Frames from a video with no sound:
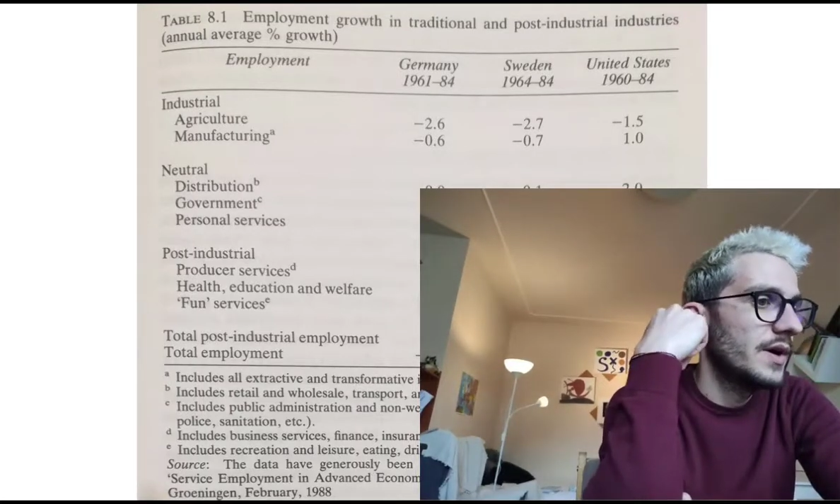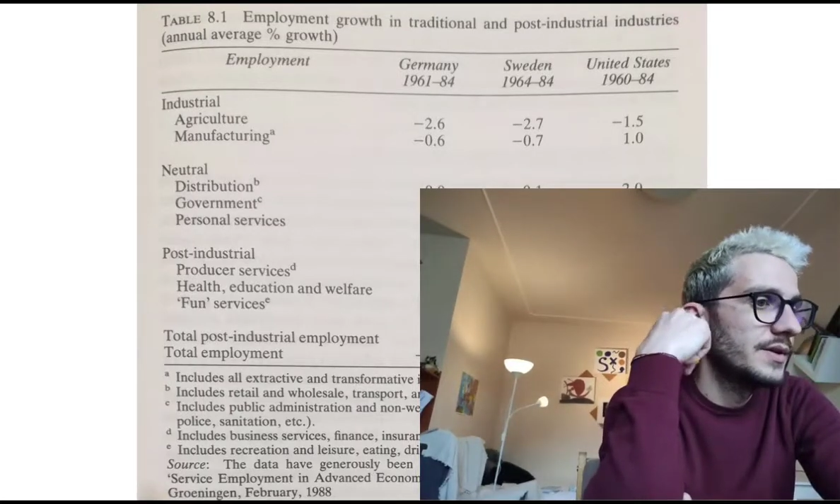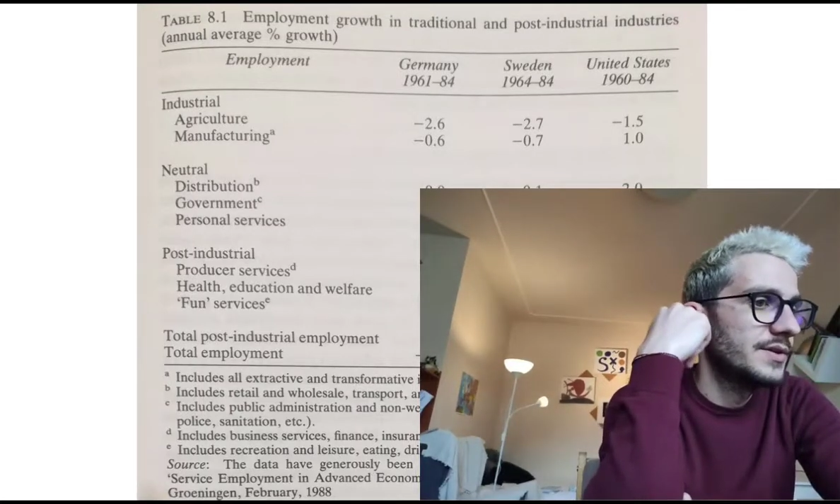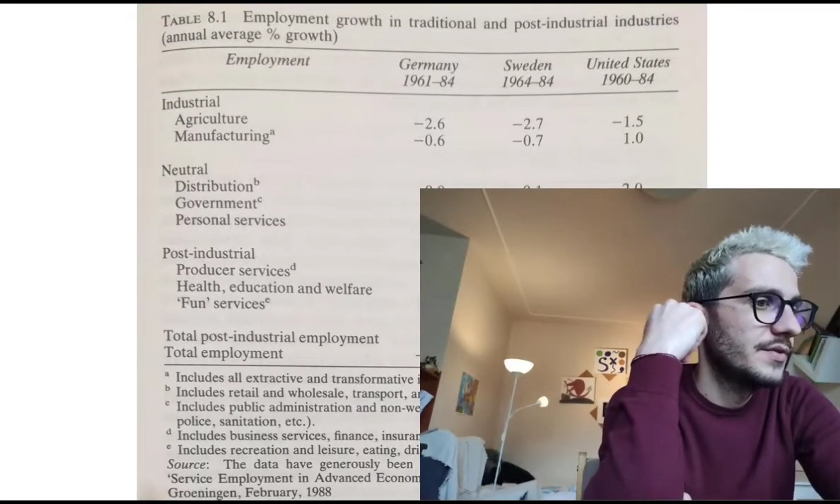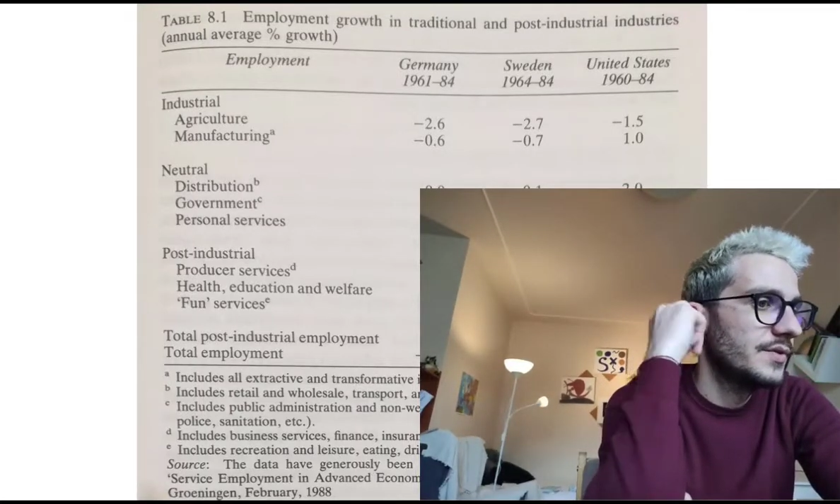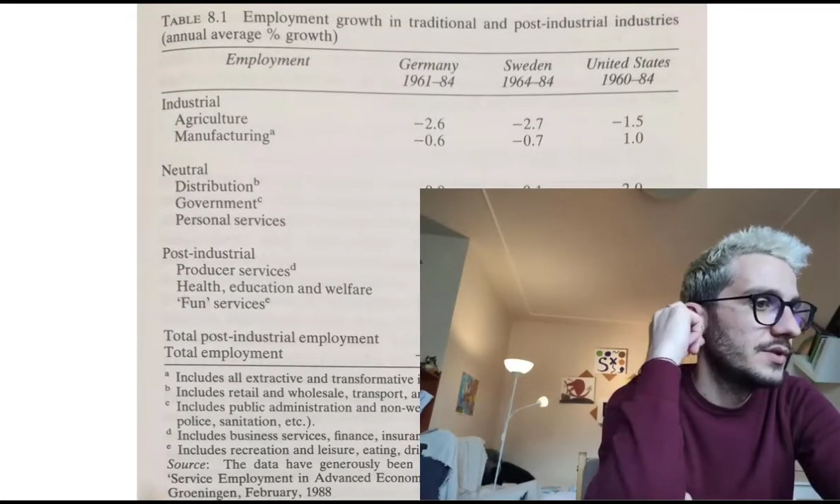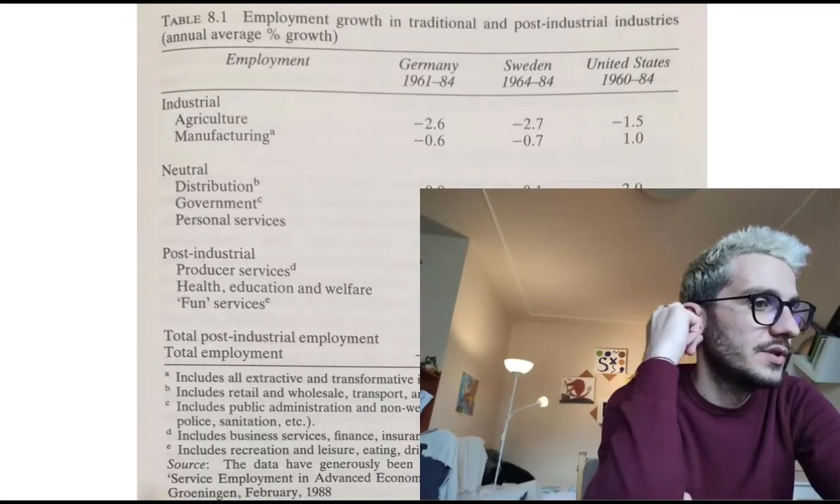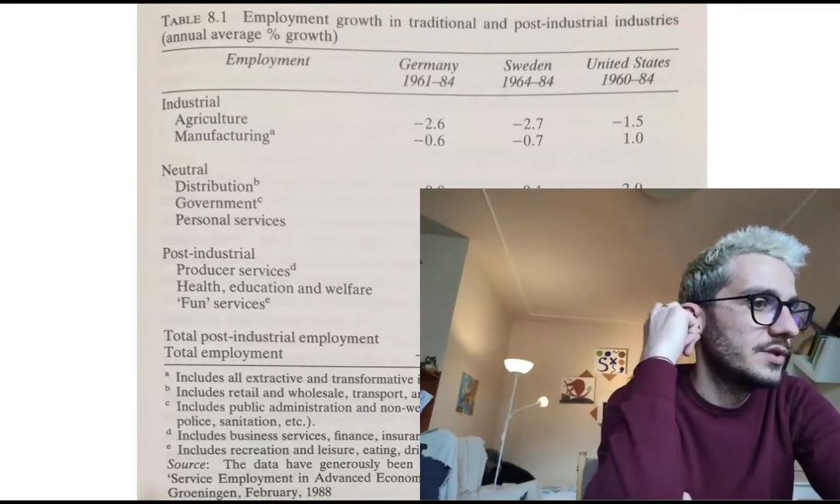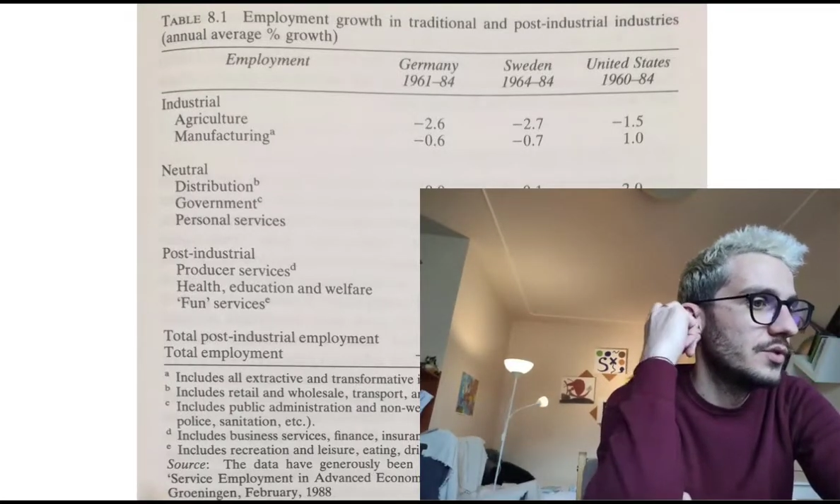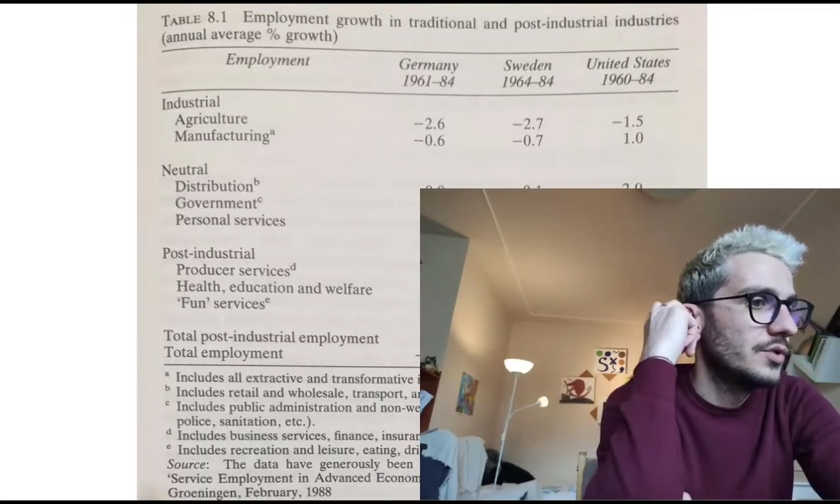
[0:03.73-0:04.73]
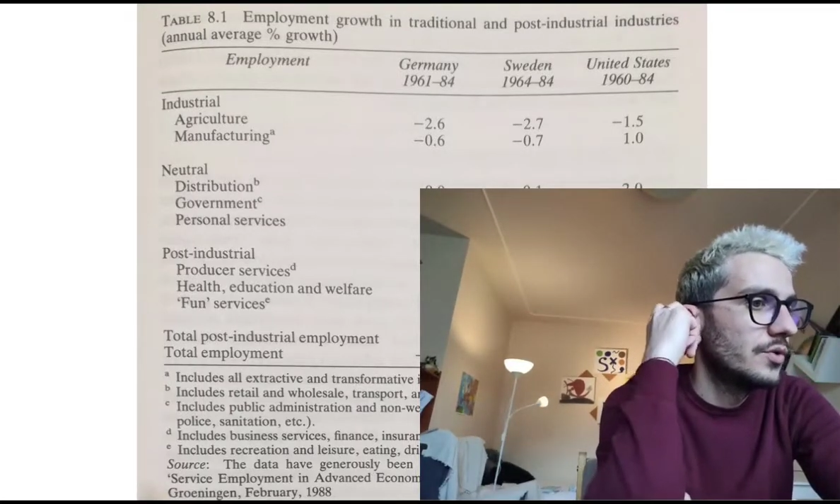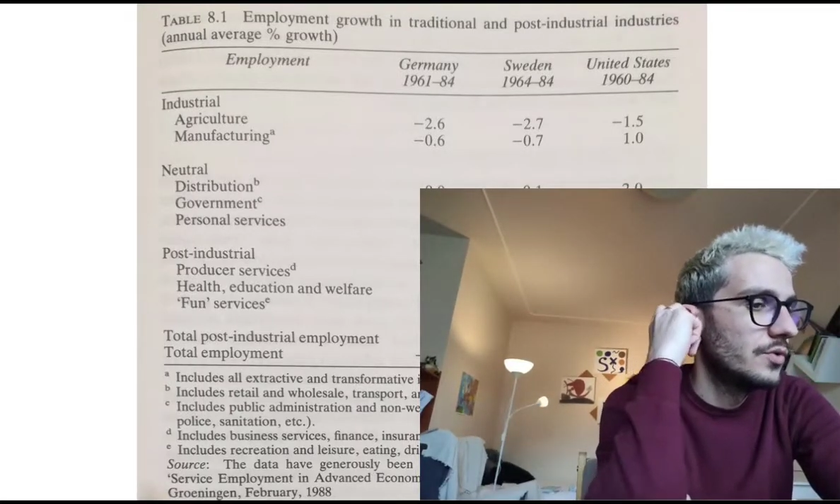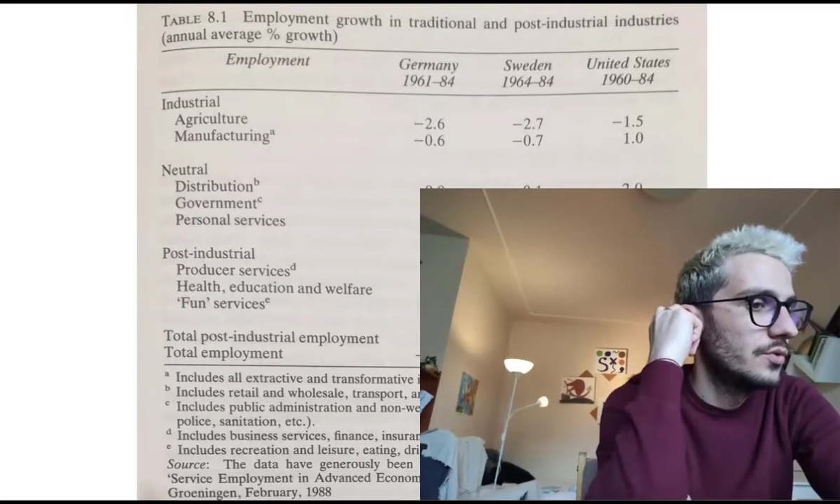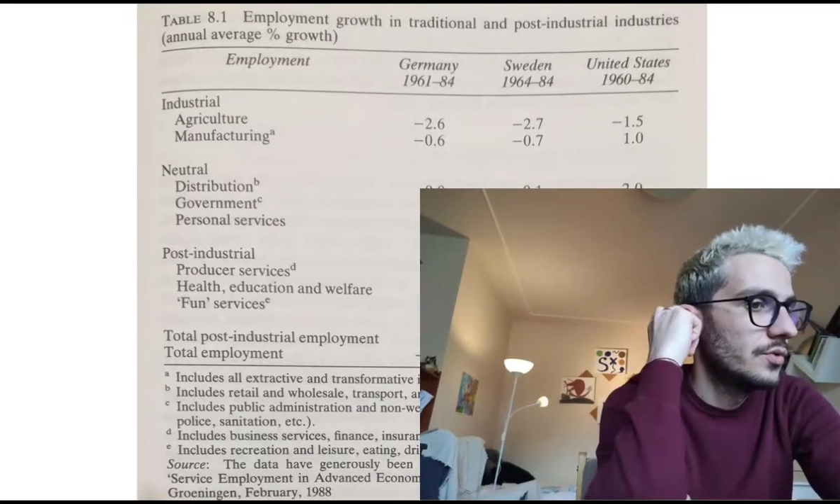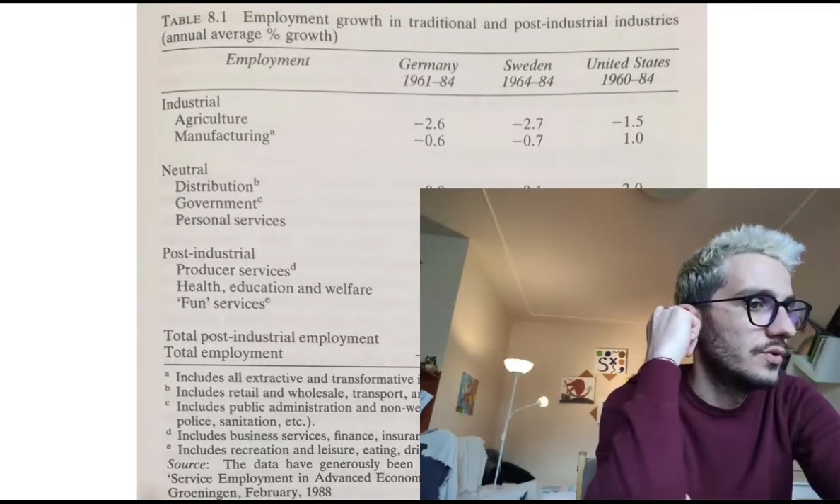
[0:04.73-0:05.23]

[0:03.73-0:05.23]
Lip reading: Fun services grew